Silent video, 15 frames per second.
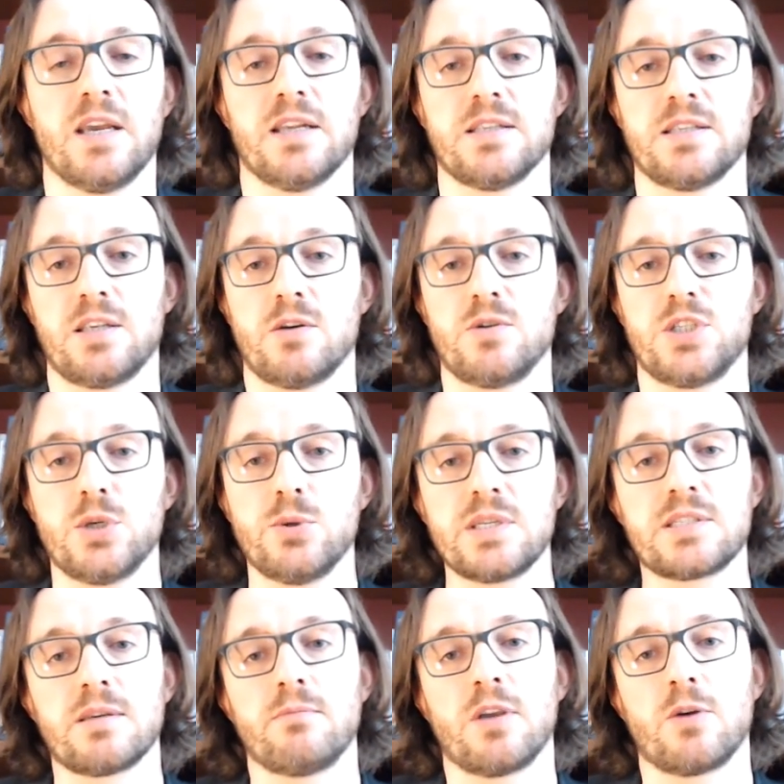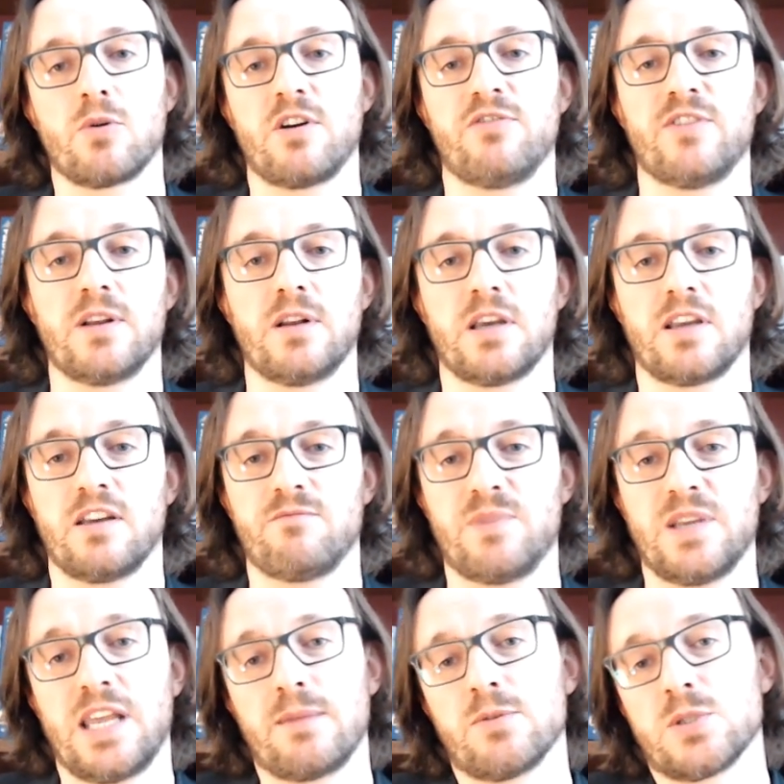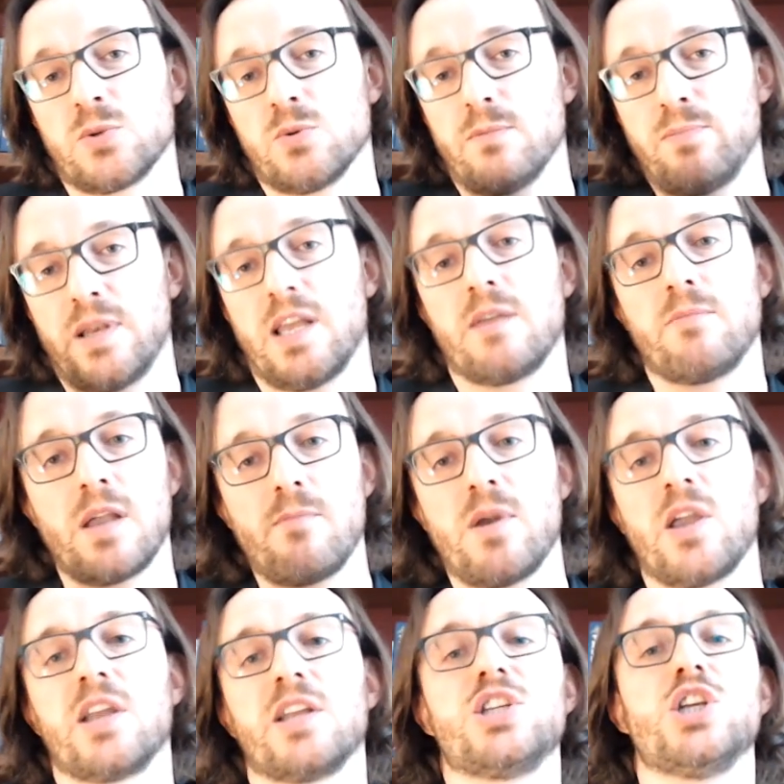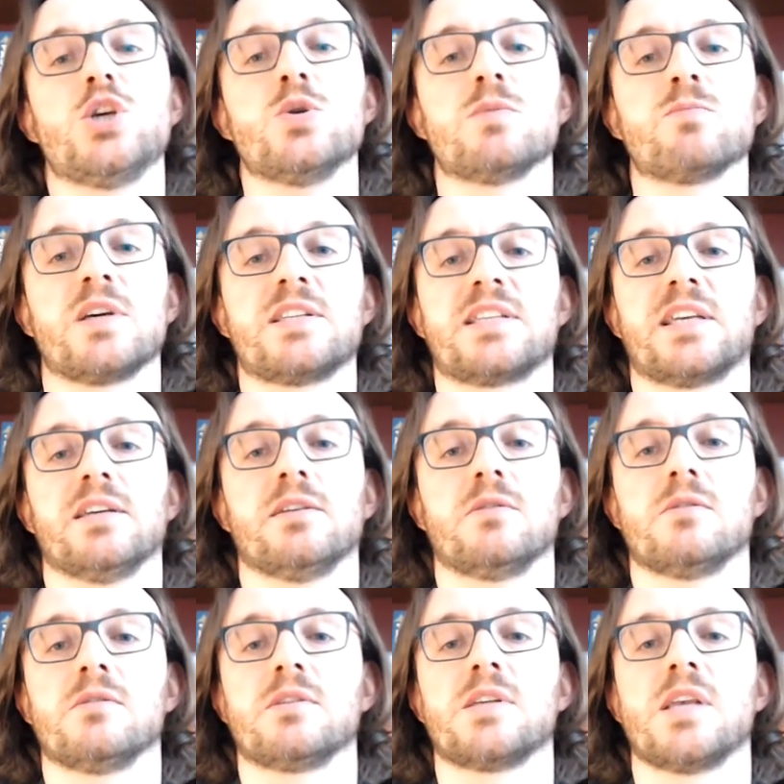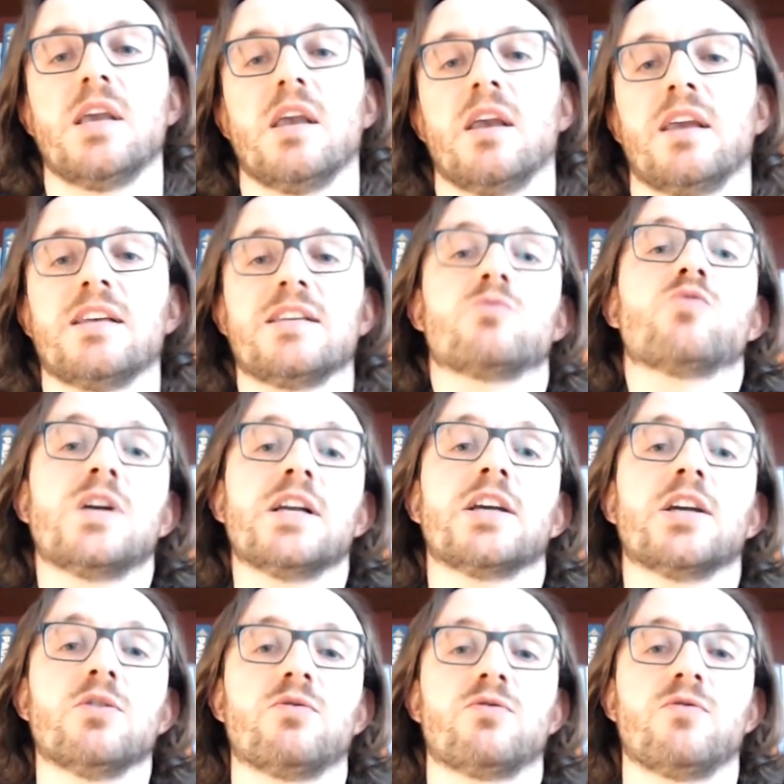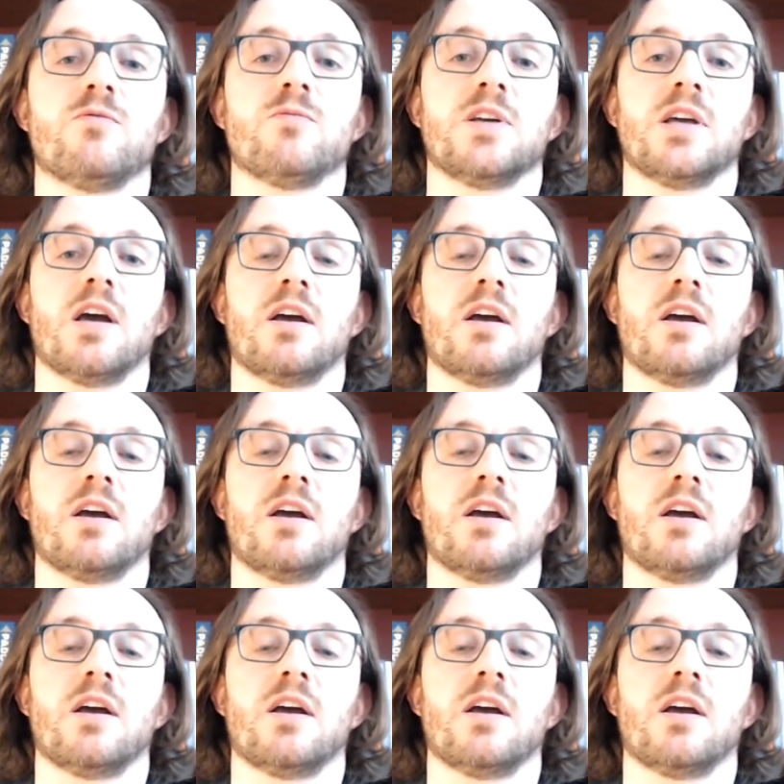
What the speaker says: And so doing something where I feel like I've been able to apply my mind, use my skills, is really good for me.